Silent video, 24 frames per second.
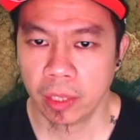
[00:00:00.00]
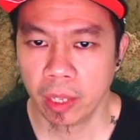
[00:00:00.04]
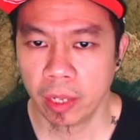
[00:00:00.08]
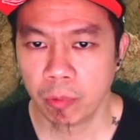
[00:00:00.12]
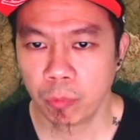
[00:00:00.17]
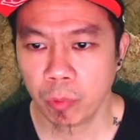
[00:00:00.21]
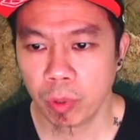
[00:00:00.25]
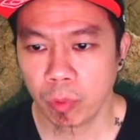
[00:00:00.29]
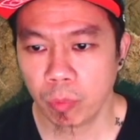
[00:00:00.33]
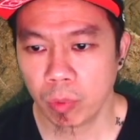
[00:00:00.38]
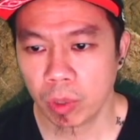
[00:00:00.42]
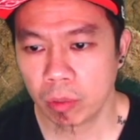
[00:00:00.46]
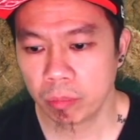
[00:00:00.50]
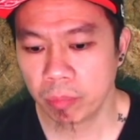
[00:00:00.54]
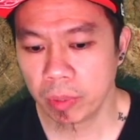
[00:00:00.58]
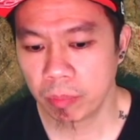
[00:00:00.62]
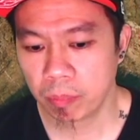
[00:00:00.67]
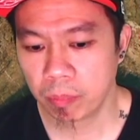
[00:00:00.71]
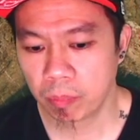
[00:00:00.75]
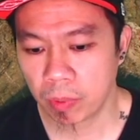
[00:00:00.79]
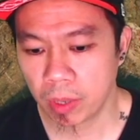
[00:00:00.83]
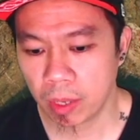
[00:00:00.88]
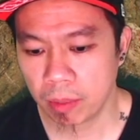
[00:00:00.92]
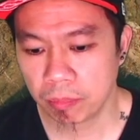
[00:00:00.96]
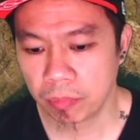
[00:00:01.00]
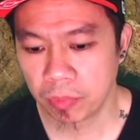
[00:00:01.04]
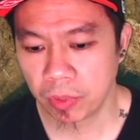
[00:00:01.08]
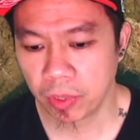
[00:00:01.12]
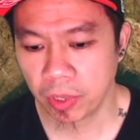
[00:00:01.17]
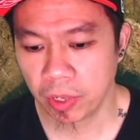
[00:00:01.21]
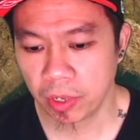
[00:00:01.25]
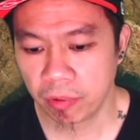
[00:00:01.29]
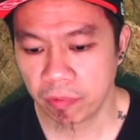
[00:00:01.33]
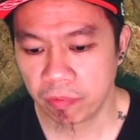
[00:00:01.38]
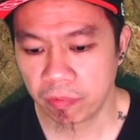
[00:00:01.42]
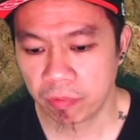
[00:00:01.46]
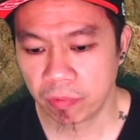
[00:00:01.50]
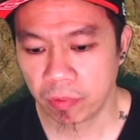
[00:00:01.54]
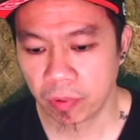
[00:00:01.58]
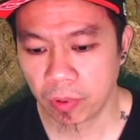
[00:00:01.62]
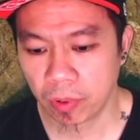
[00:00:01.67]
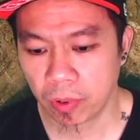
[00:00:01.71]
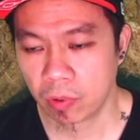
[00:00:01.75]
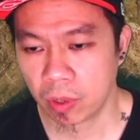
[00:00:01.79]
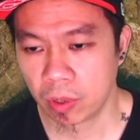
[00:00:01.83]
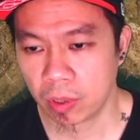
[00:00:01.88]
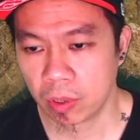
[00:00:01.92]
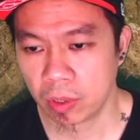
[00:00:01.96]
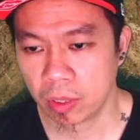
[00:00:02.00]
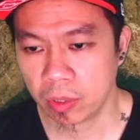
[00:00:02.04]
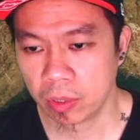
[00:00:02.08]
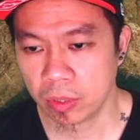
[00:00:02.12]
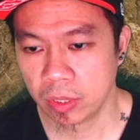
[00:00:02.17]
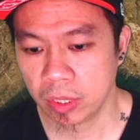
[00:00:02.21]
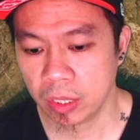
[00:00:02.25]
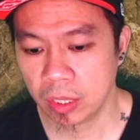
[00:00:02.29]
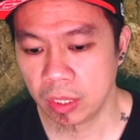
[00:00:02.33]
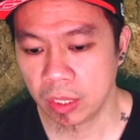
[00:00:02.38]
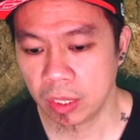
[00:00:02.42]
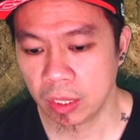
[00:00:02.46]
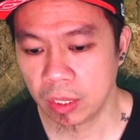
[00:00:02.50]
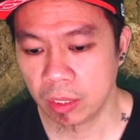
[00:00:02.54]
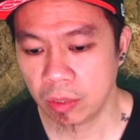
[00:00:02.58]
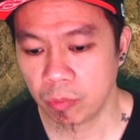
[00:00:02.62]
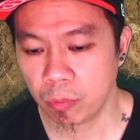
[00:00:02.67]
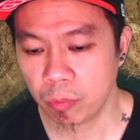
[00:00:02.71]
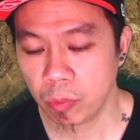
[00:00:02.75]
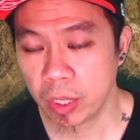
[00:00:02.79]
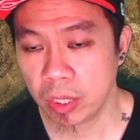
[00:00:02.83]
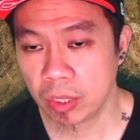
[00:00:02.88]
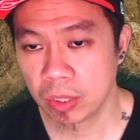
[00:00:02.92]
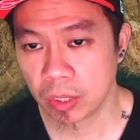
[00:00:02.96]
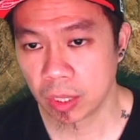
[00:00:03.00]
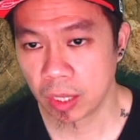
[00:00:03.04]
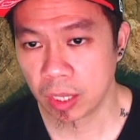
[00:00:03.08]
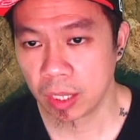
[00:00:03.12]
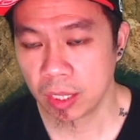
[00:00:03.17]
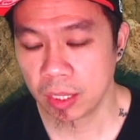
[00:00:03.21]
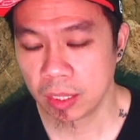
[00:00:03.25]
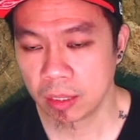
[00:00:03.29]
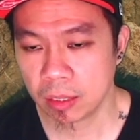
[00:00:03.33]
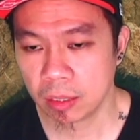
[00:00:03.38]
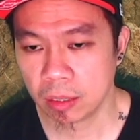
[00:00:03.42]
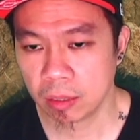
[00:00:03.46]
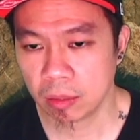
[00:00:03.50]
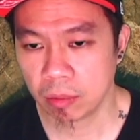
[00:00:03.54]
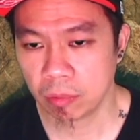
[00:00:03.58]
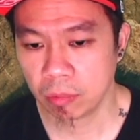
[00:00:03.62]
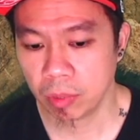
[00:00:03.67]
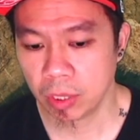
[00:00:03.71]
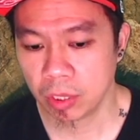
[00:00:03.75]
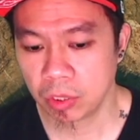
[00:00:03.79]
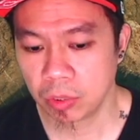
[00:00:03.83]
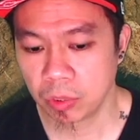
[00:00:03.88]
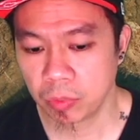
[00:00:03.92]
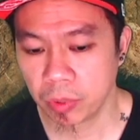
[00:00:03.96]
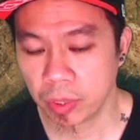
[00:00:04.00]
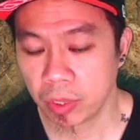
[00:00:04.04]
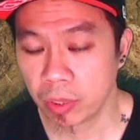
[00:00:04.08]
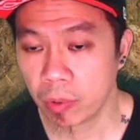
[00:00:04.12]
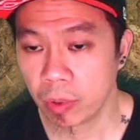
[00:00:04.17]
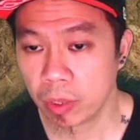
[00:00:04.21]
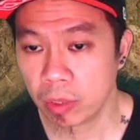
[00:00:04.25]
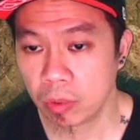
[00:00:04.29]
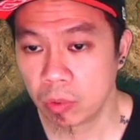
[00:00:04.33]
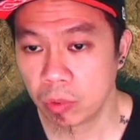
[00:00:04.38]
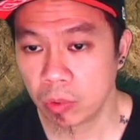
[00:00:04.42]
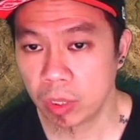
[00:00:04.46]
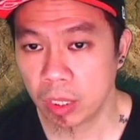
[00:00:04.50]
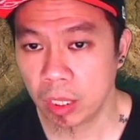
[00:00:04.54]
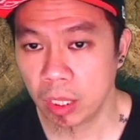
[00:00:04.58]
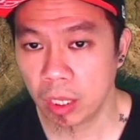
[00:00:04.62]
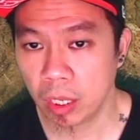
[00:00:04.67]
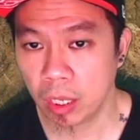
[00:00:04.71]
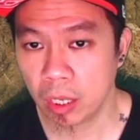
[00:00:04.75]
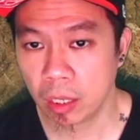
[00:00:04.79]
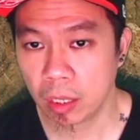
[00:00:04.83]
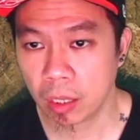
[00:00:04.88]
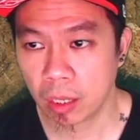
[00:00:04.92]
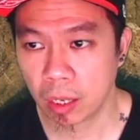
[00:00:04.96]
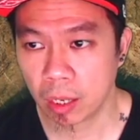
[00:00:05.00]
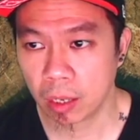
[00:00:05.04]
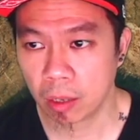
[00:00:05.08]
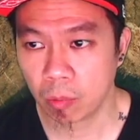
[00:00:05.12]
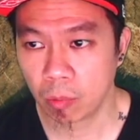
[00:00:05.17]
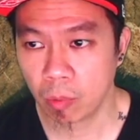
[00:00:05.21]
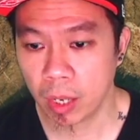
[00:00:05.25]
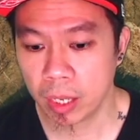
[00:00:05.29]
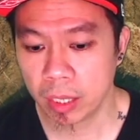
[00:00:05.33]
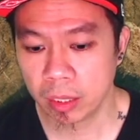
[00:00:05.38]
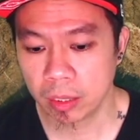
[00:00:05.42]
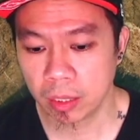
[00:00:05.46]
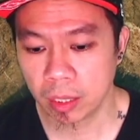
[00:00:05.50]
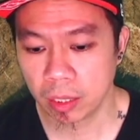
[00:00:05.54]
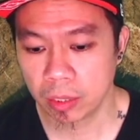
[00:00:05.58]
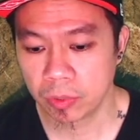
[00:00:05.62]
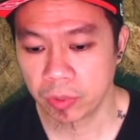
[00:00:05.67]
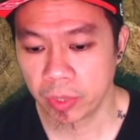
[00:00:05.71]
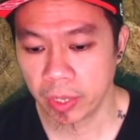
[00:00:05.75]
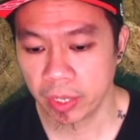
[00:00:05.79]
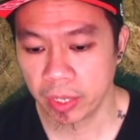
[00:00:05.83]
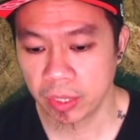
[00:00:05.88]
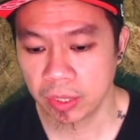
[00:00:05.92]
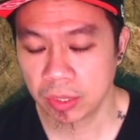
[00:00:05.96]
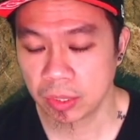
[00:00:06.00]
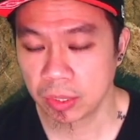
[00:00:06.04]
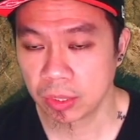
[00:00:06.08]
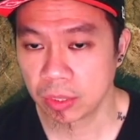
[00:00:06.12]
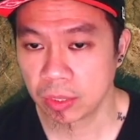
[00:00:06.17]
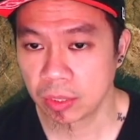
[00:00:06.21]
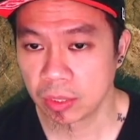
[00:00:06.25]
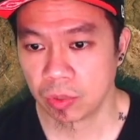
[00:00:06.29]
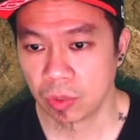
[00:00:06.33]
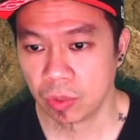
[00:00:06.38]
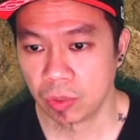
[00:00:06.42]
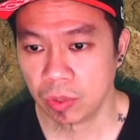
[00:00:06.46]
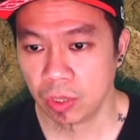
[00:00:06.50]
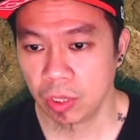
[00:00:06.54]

then we will be prompted for the wizard, which we're going to key in our wallet address. So